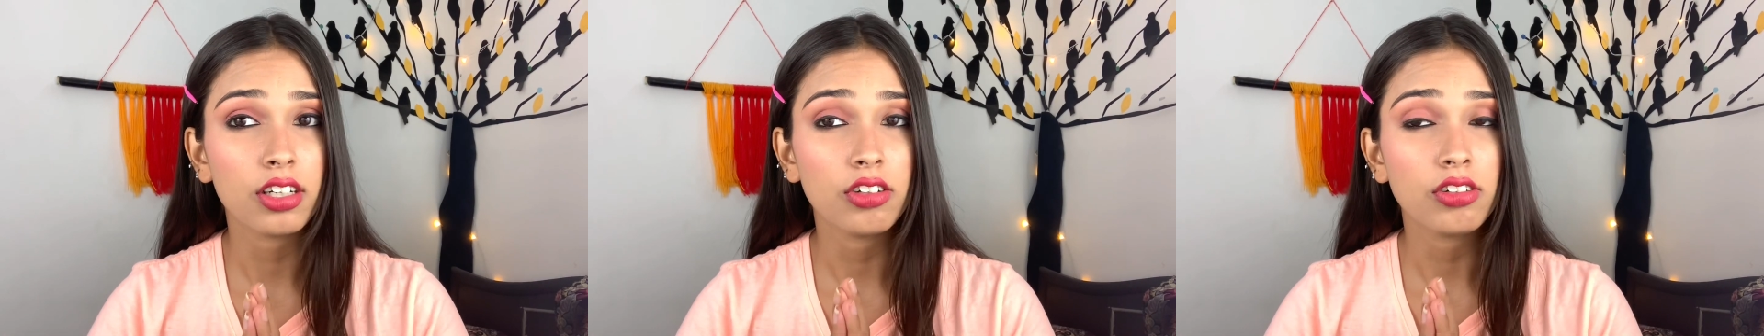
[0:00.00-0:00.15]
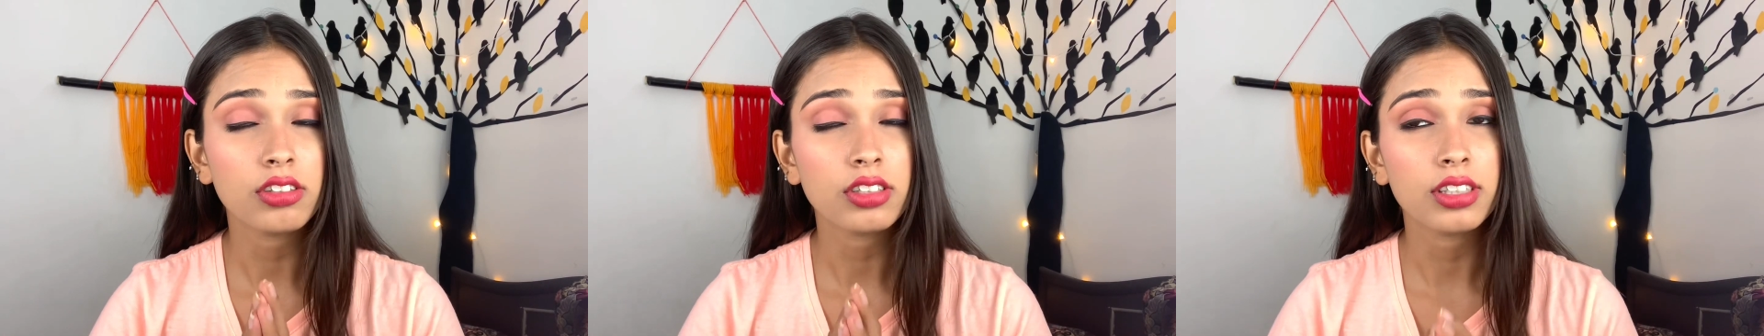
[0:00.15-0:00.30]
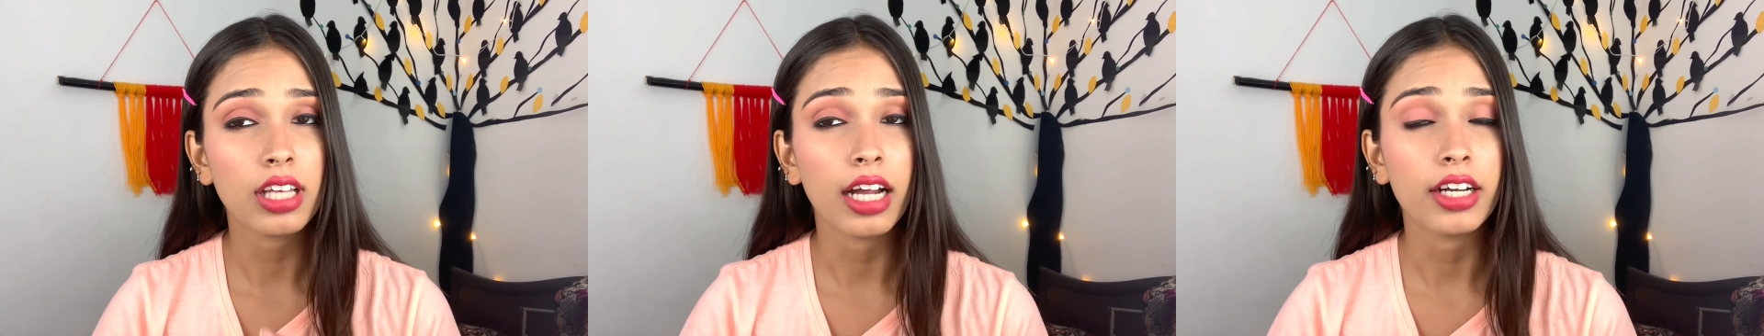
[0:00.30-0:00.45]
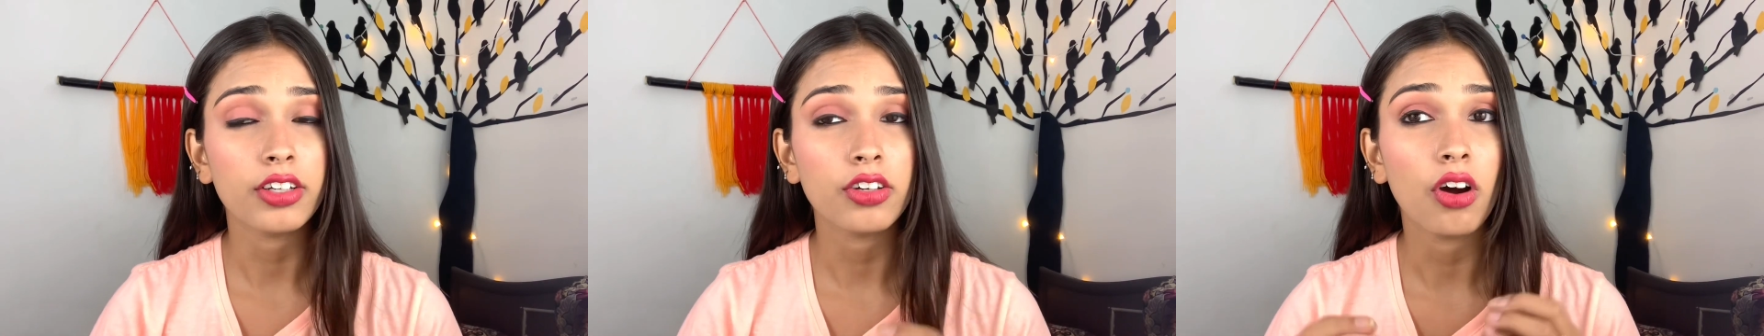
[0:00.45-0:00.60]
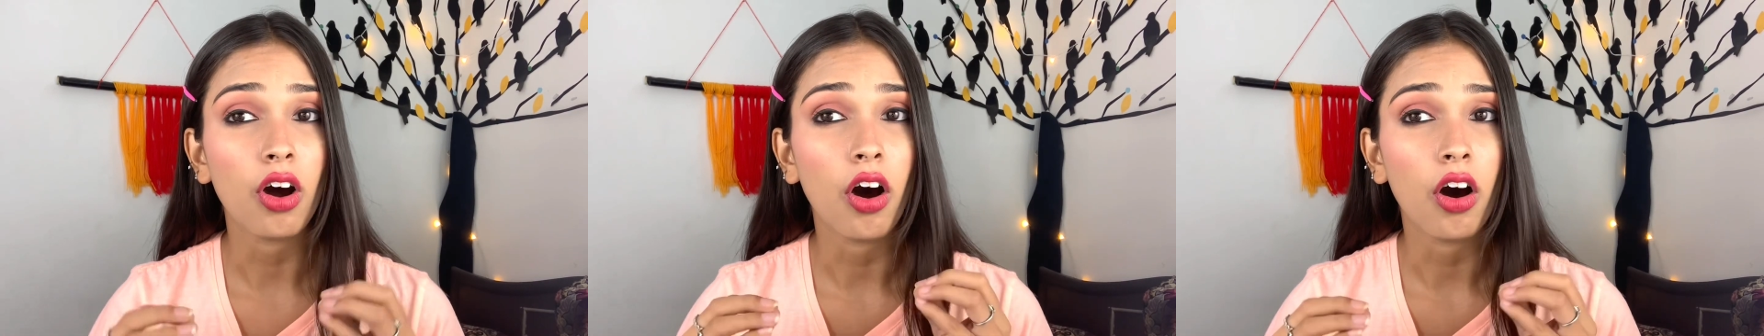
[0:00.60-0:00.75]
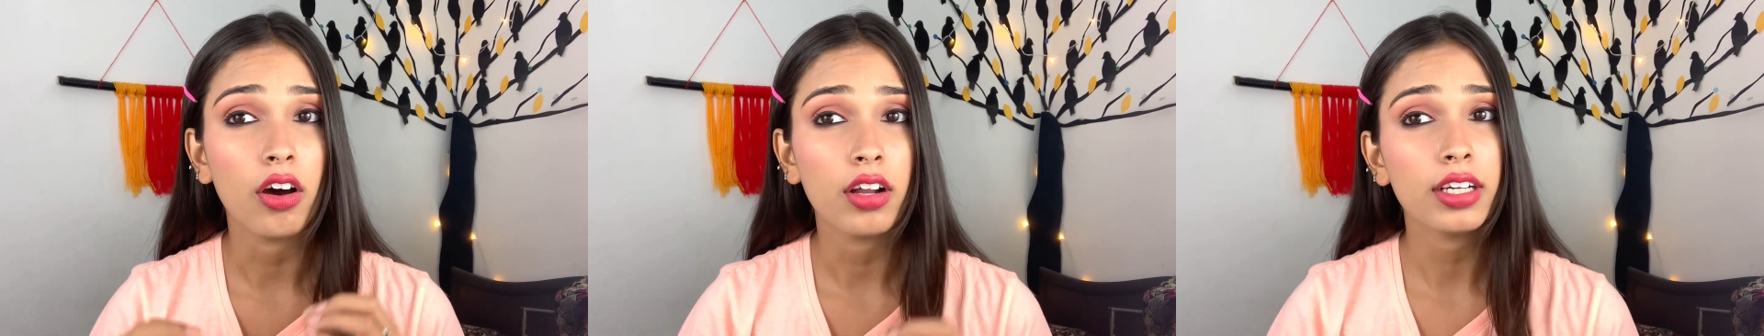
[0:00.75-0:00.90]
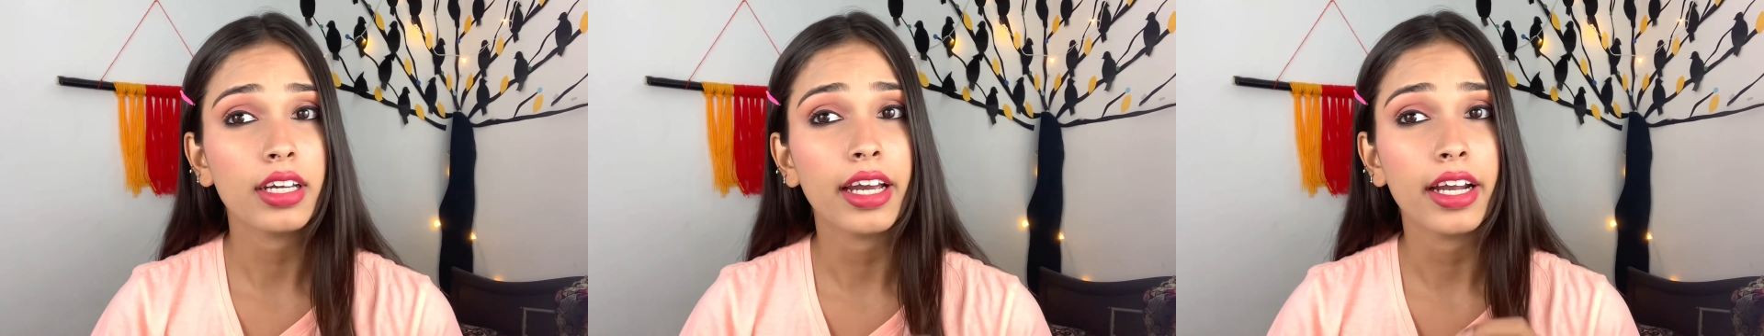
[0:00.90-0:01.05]
looks that you
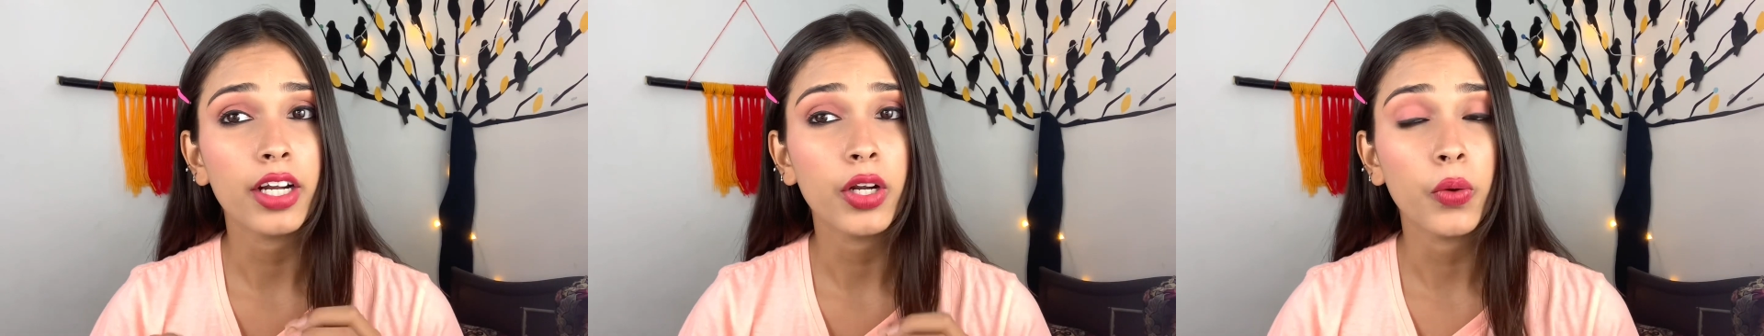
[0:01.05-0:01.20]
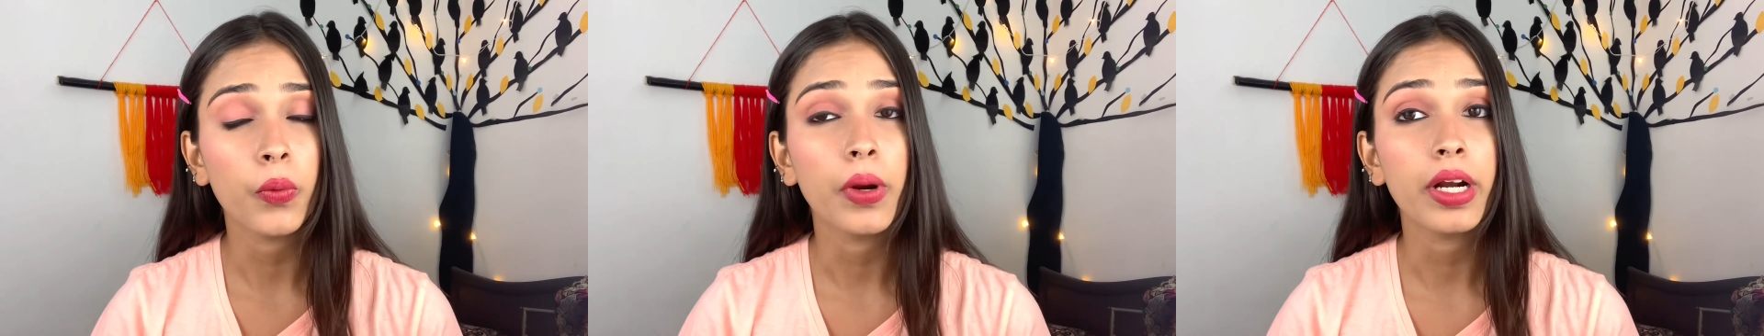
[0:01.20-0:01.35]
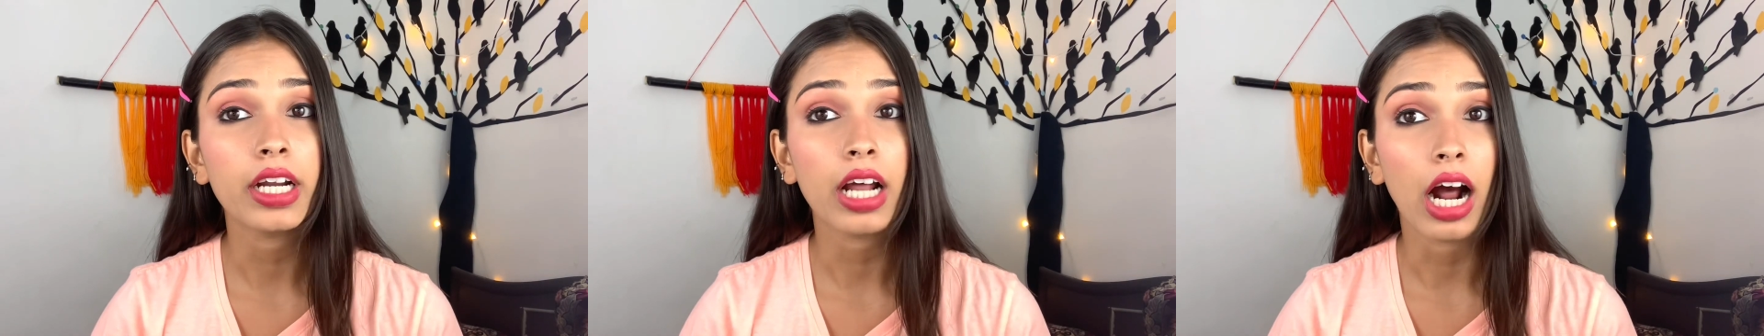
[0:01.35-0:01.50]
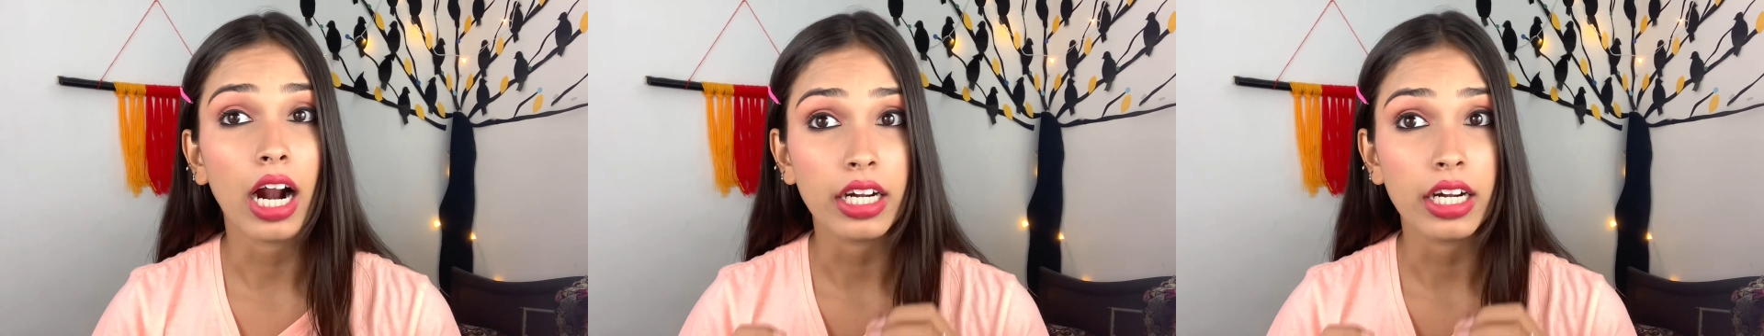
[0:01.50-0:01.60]
all can do it